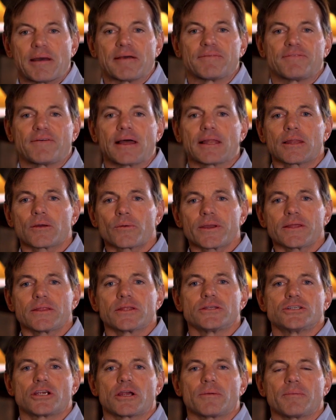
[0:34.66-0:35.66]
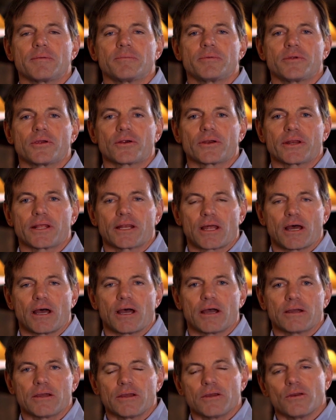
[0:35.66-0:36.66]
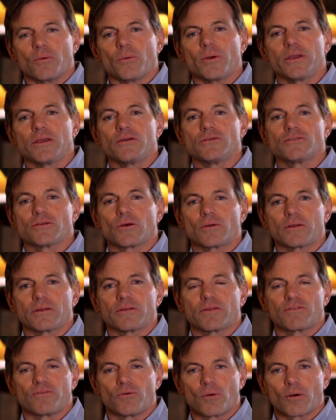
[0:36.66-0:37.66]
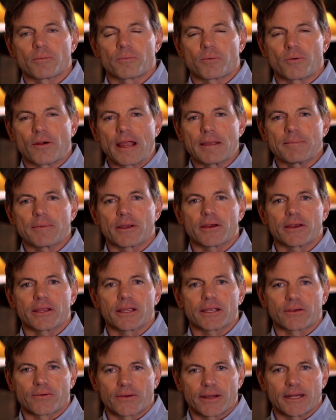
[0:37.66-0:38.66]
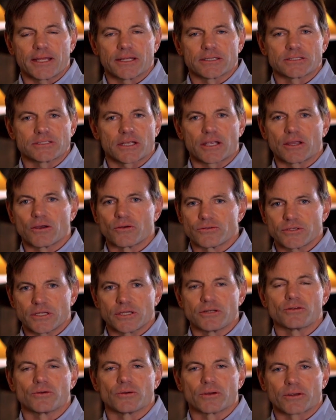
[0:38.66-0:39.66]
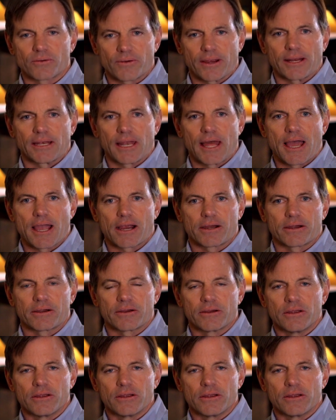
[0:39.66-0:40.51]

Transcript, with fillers: By following the German purity law, we use only the four primary ingredients that go into a great lager.